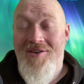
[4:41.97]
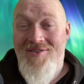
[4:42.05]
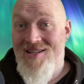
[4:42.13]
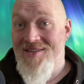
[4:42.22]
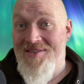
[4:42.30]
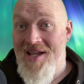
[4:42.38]

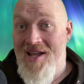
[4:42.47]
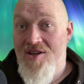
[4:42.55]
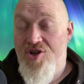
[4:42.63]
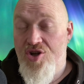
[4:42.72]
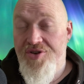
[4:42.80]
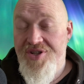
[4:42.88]
done that,
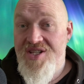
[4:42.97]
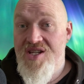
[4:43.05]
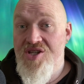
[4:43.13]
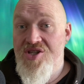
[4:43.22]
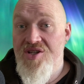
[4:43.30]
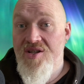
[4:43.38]
got the
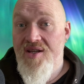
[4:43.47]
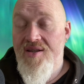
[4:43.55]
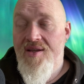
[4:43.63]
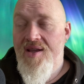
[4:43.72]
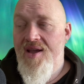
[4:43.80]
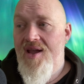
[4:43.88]
T-shirt,
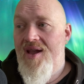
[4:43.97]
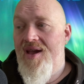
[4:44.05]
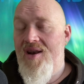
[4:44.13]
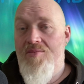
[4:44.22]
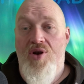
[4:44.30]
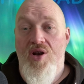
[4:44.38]

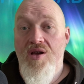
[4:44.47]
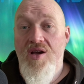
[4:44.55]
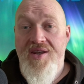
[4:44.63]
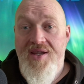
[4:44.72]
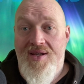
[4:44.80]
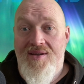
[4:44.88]
and I'm
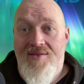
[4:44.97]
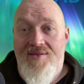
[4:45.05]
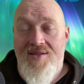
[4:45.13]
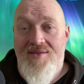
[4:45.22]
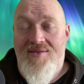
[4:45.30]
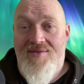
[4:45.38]
learning
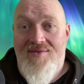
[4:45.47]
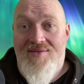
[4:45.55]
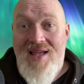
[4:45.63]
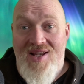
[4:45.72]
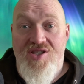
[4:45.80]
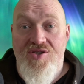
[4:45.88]
that
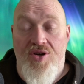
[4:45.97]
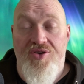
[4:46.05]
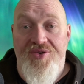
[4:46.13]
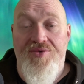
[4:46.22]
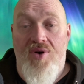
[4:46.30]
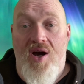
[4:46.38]
that's not
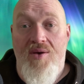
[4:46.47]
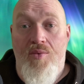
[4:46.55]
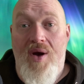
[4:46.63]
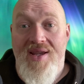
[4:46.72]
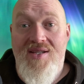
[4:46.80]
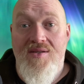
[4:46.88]
the right
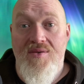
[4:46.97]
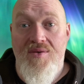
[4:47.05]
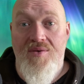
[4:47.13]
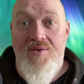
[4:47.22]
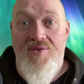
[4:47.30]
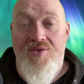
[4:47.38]
way
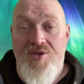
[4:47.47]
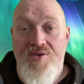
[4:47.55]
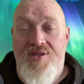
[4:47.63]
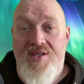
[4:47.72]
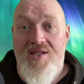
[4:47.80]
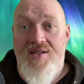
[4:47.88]
to do
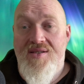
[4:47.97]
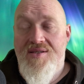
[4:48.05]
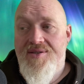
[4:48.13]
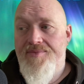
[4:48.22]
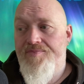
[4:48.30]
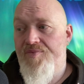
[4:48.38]

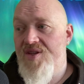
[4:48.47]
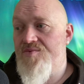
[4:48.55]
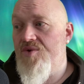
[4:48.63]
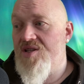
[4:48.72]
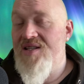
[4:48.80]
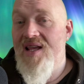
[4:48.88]
things. It's
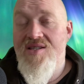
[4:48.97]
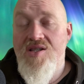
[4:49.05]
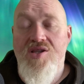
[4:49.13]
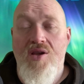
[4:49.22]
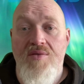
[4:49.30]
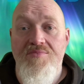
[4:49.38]
what's led to
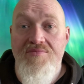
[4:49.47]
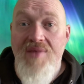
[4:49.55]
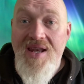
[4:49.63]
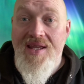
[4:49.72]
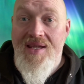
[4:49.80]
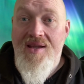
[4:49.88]
so
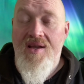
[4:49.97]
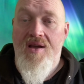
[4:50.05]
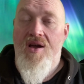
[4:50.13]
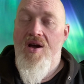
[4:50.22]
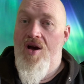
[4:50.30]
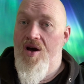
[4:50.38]
many
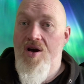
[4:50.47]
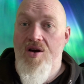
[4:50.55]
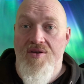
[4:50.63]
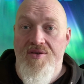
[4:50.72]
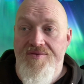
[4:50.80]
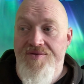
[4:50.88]

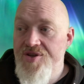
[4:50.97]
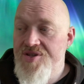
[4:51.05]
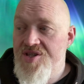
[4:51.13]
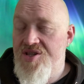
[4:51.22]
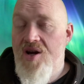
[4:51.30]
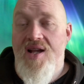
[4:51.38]
of the
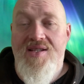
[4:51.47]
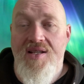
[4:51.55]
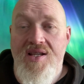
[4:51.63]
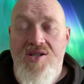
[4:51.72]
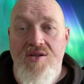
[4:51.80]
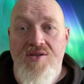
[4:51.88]
societal
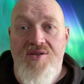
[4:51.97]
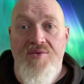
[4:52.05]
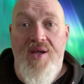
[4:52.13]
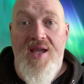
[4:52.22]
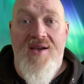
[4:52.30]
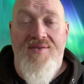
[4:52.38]
issues that
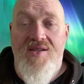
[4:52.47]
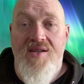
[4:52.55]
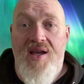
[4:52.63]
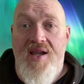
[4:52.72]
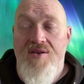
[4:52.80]
we have today